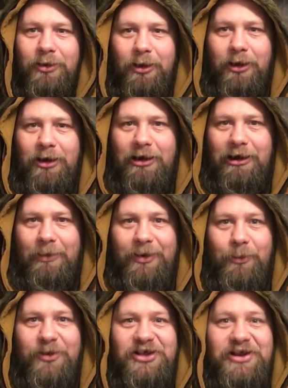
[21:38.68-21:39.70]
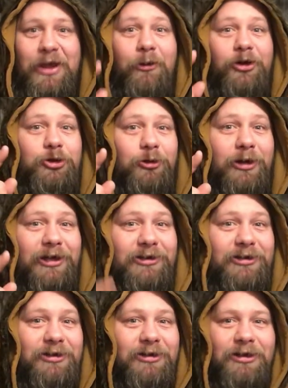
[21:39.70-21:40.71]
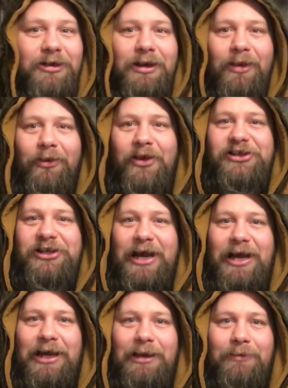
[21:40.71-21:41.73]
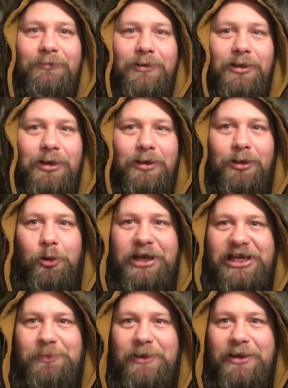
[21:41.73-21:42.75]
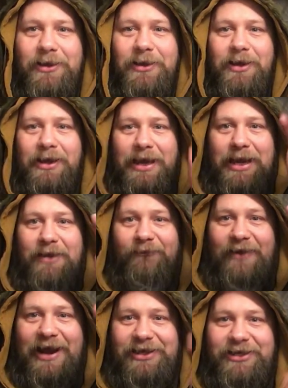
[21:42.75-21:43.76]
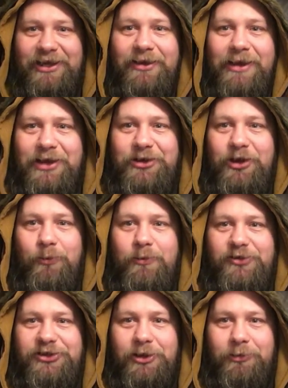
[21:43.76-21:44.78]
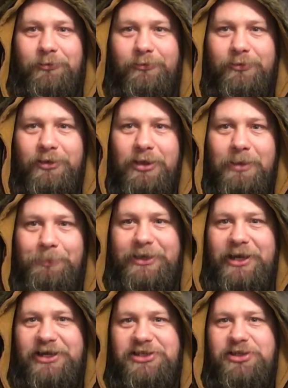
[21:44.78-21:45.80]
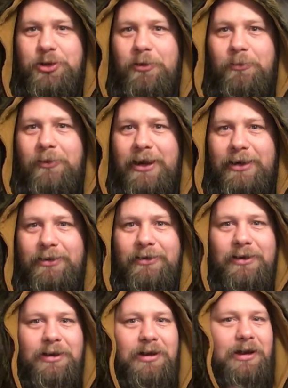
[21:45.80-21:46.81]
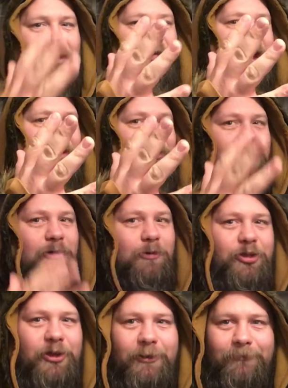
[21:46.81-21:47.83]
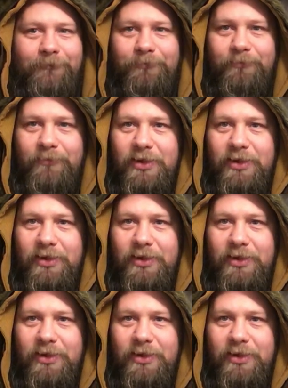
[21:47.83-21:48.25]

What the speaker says: Oh, but it was another trick. This time, Loki has been invited into the runestone because Thor brought that thing with him.